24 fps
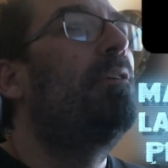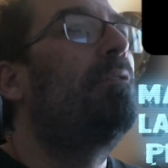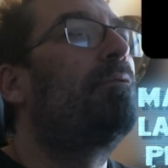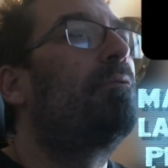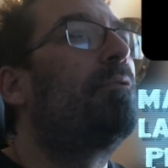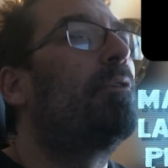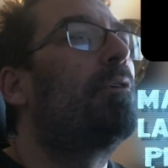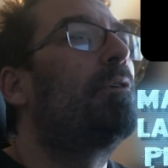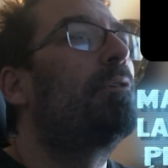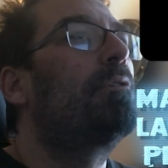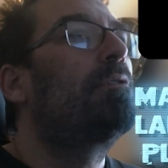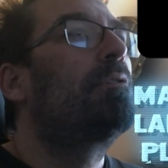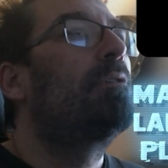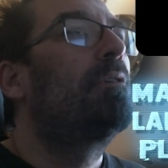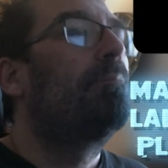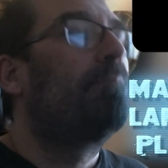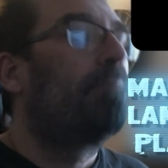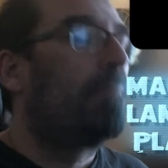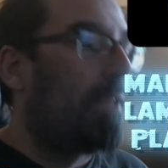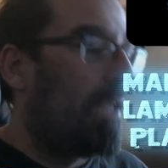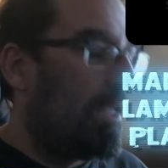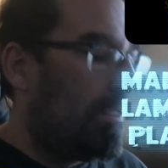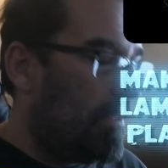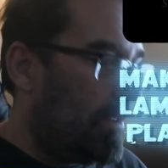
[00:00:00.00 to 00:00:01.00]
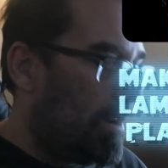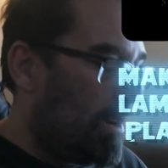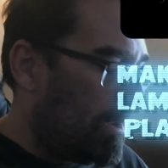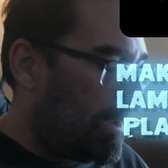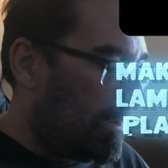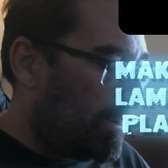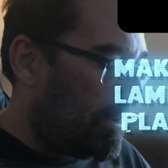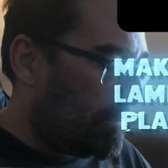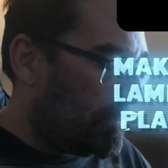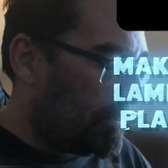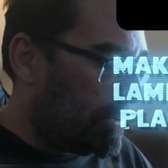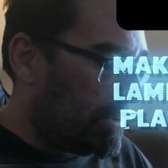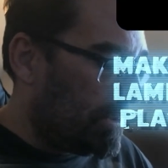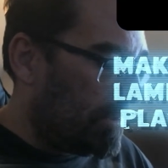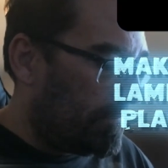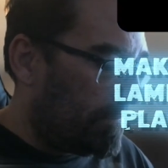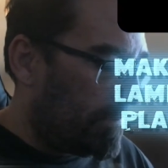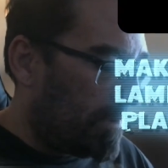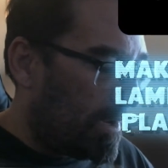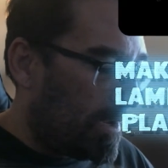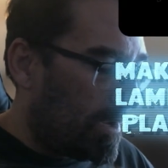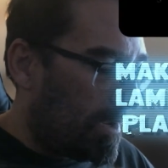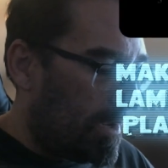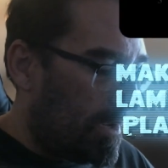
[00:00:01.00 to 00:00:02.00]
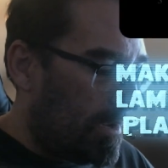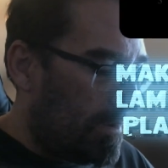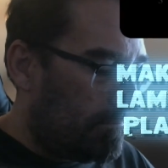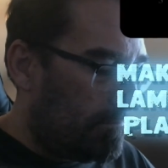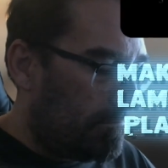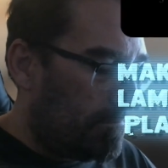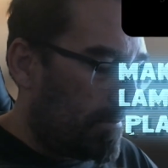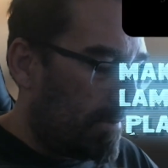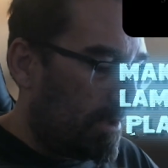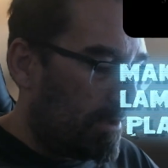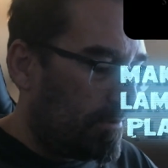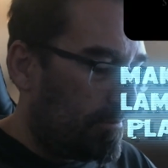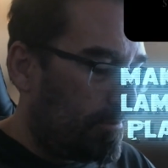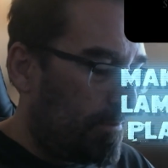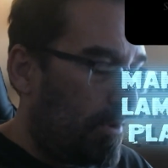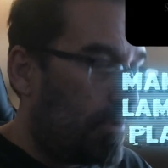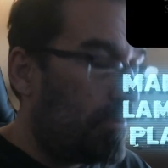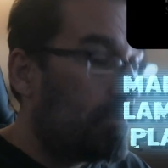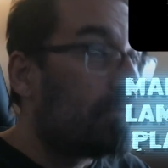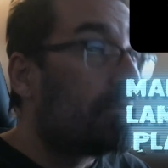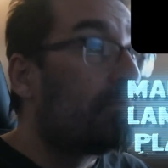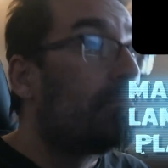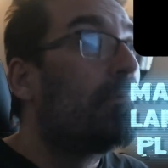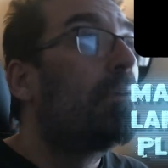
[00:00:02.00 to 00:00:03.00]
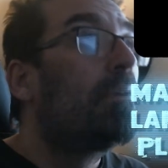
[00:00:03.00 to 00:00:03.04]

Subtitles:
first, and then I can go Shift I suppose,